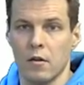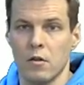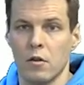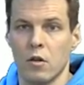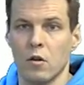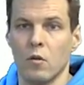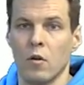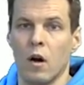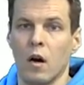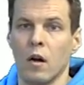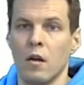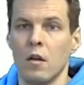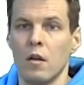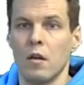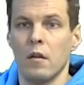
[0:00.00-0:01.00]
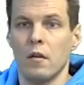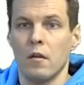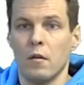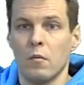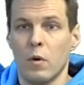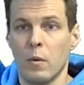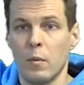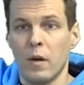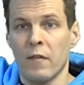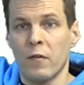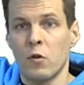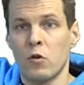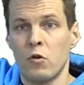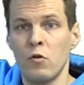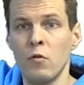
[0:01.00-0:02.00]
So when we have
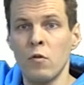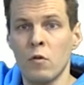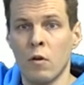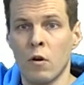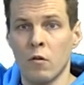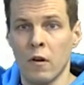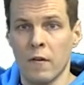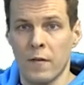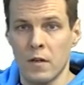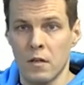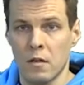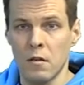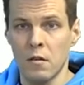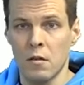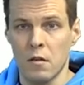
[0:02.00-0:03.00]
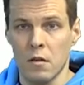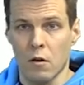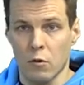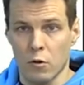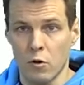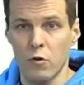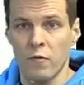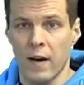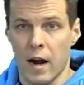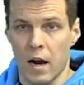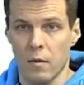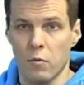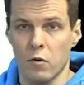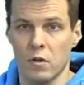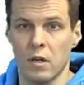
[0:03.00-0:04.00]
two coefficients or two
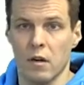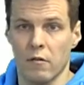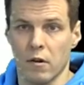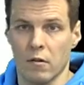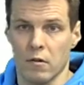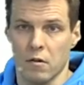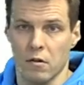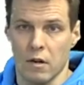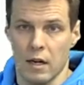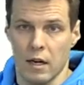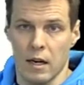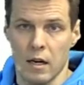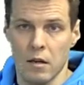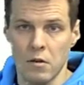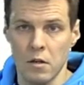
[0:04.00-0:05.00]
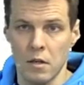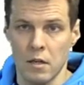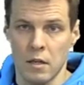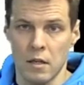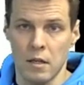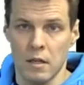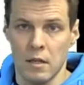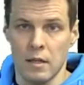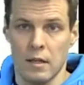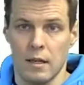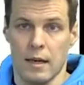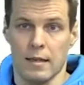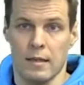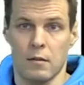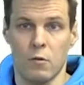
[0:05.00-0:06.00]
variables in a regression analysis
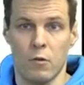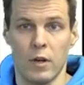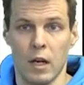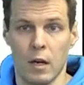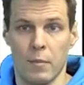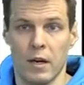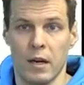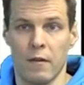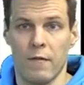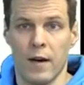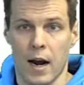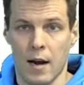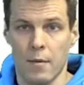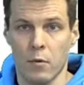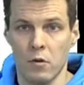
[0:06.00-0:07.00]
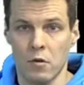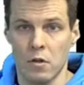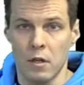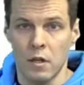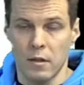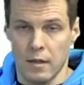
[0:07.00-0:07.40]
as two independent variables,